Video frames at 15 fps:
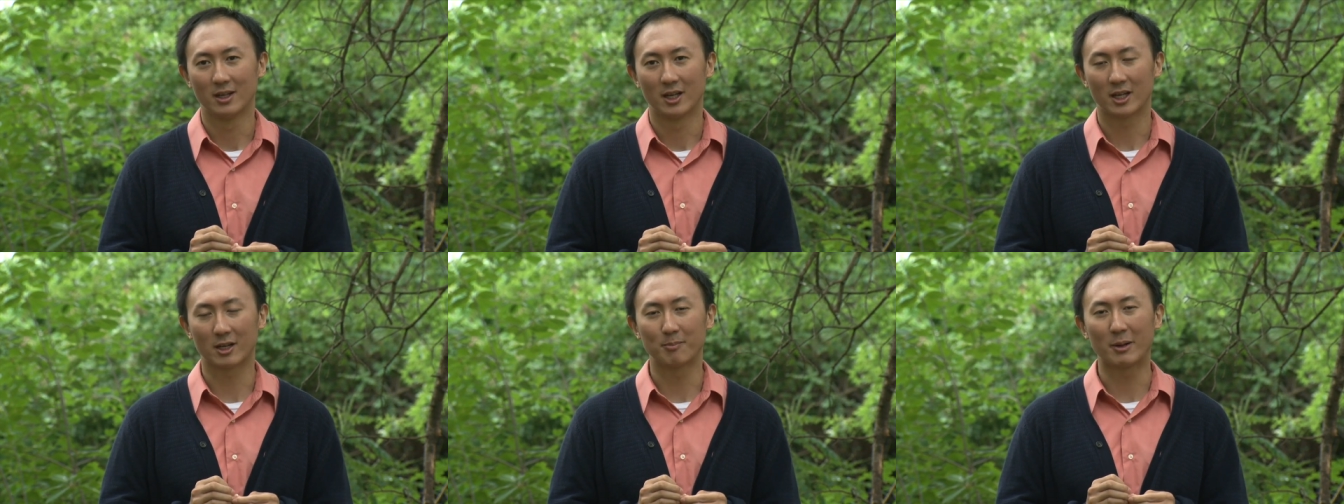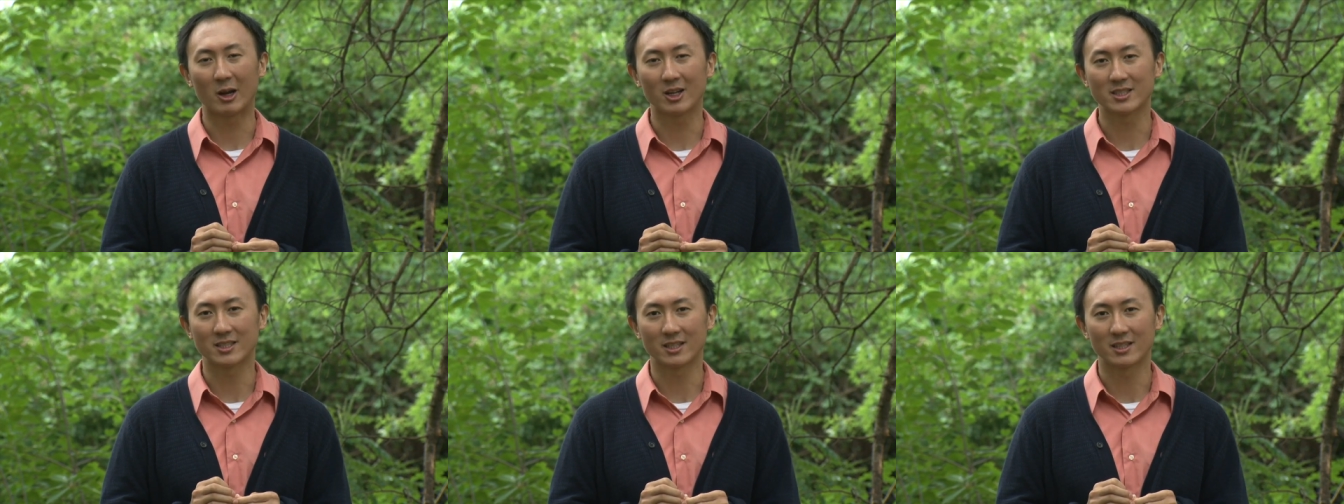In
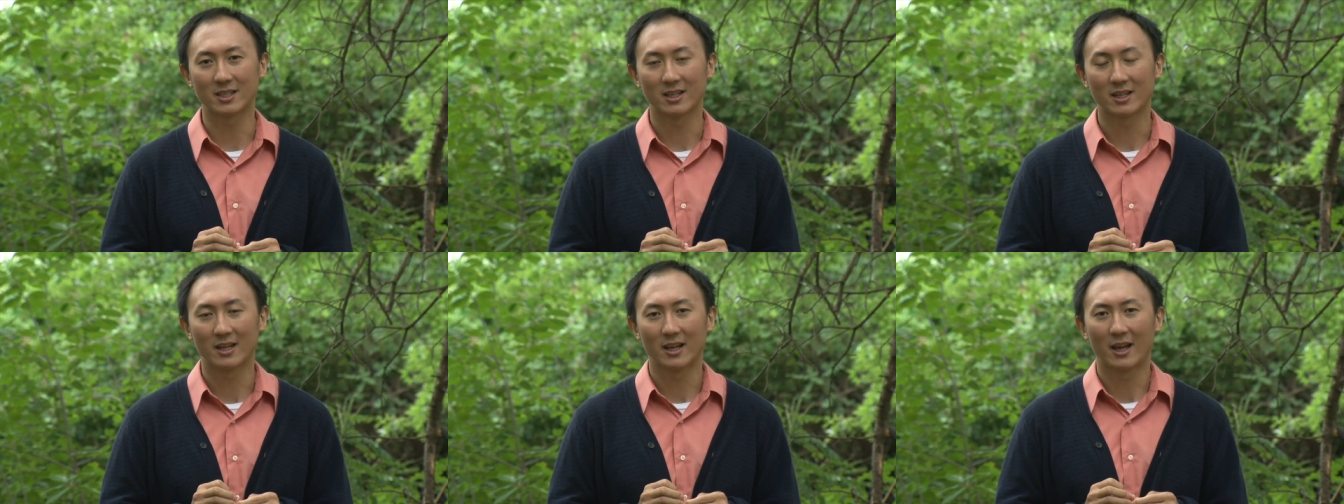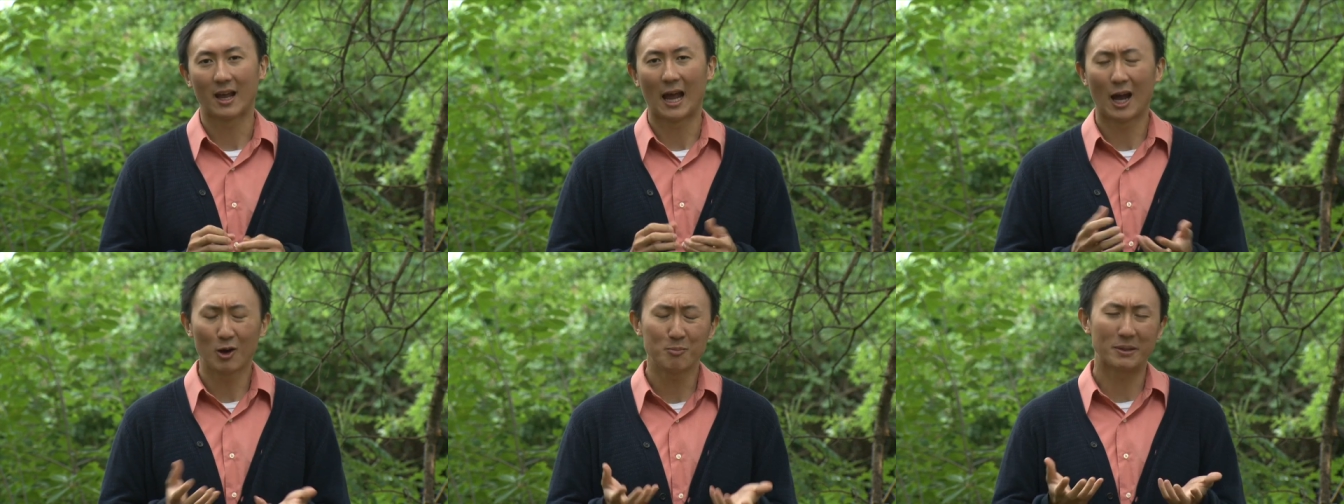comparison,
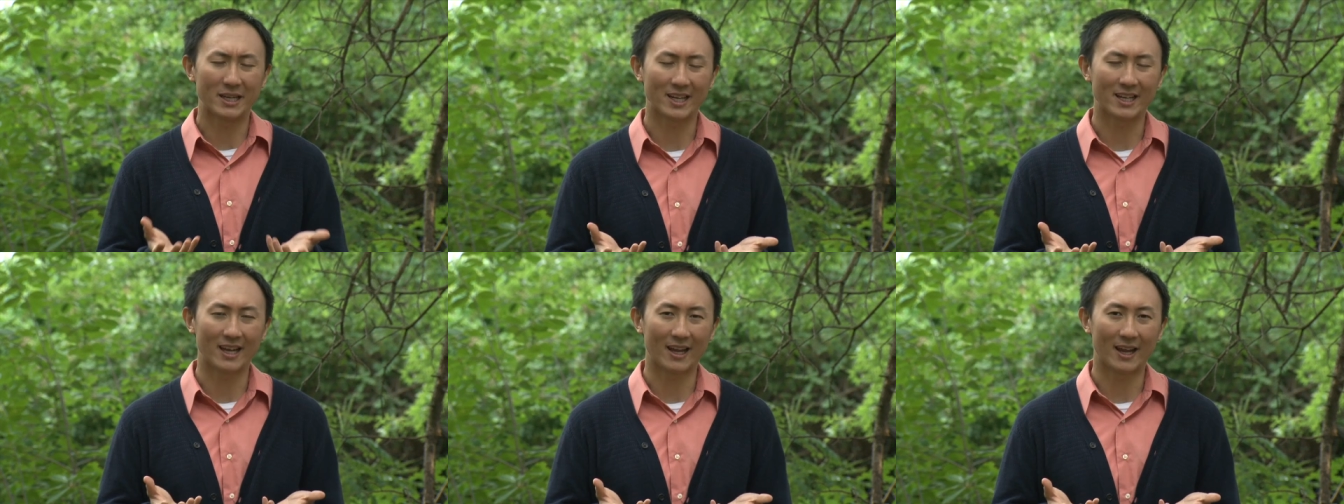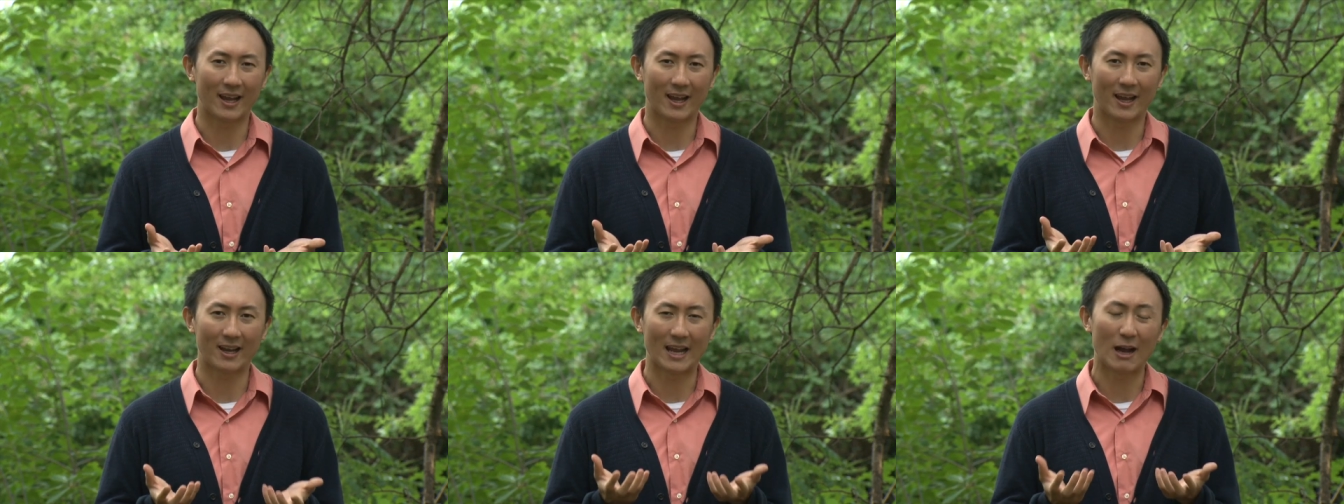how big
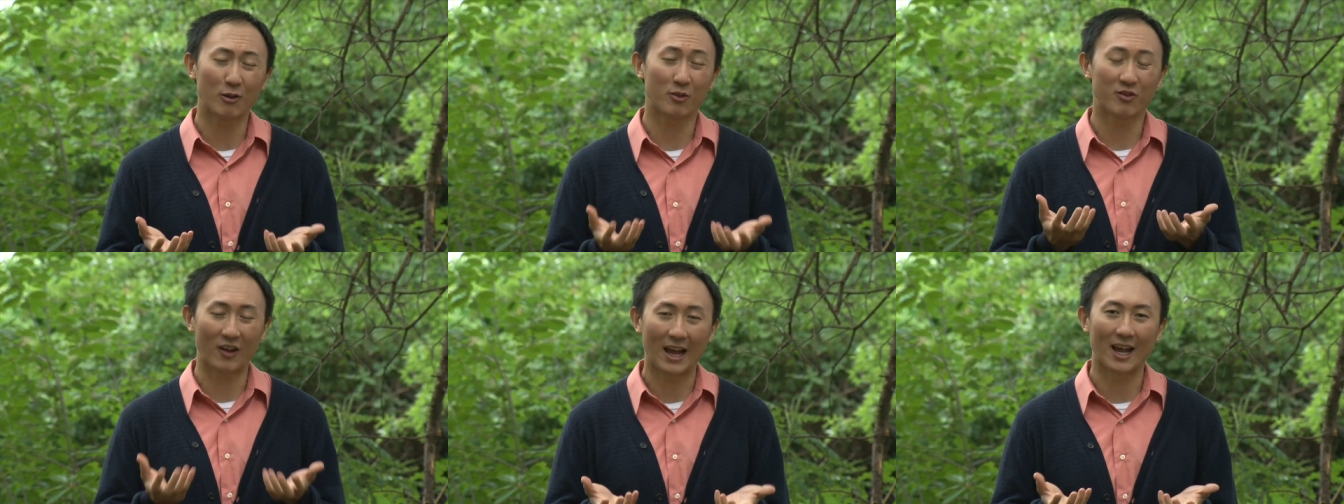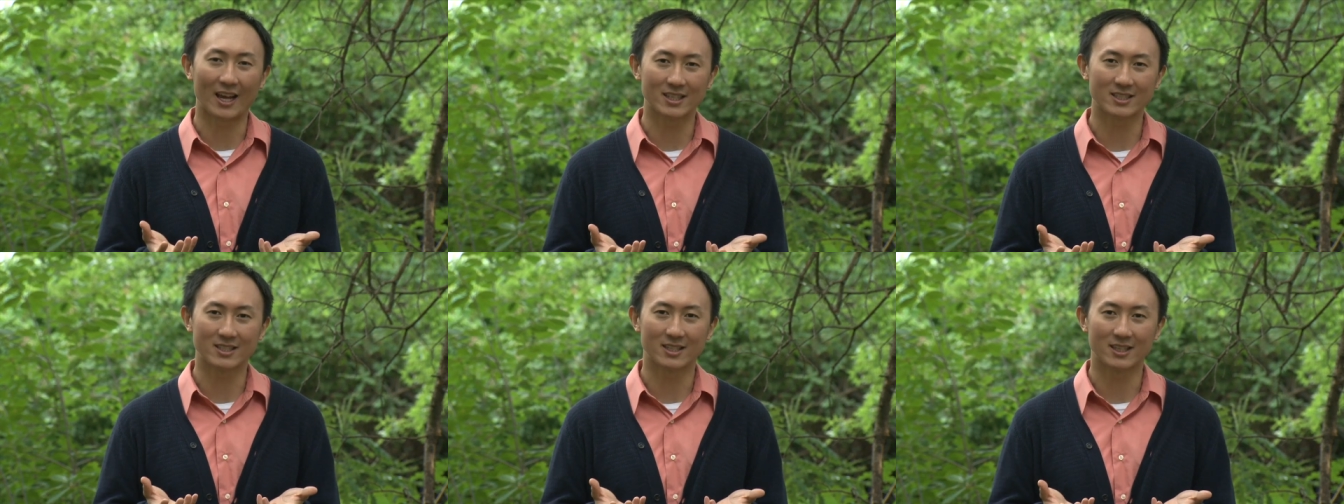and how
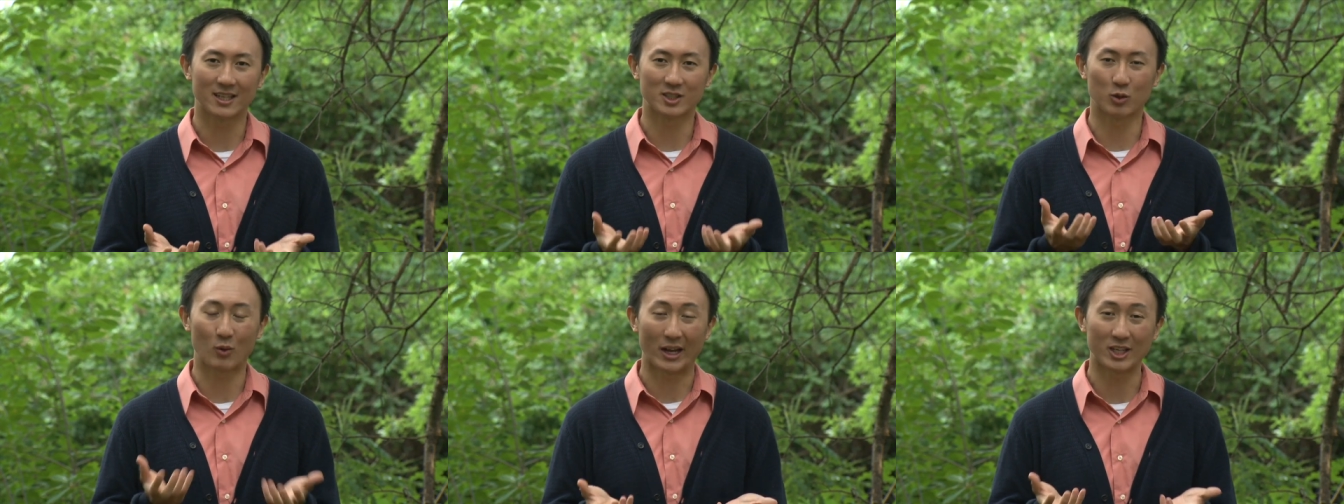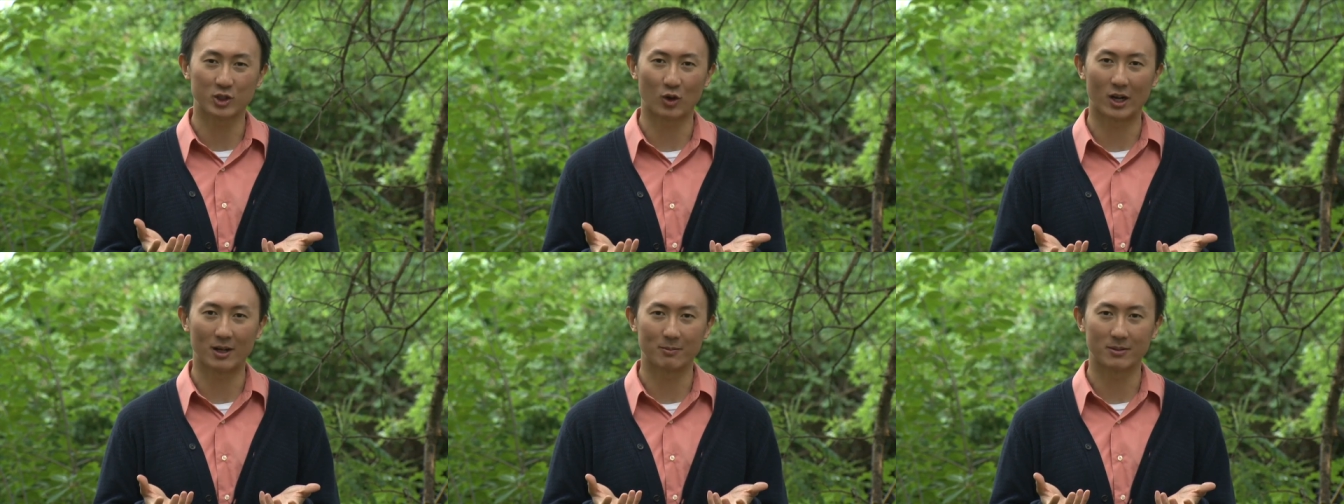fast is a
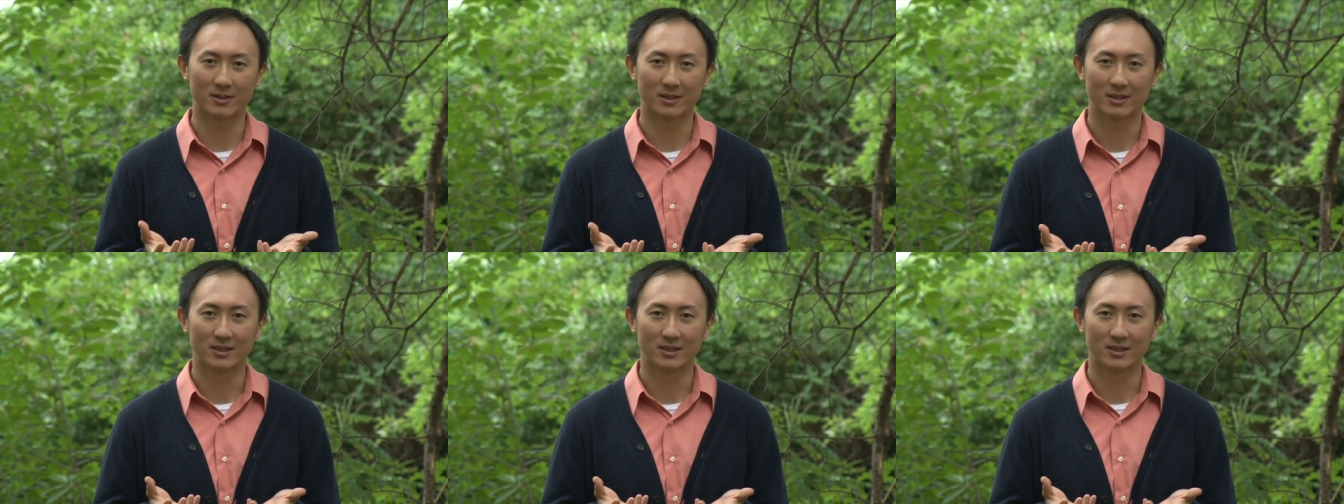raindrop?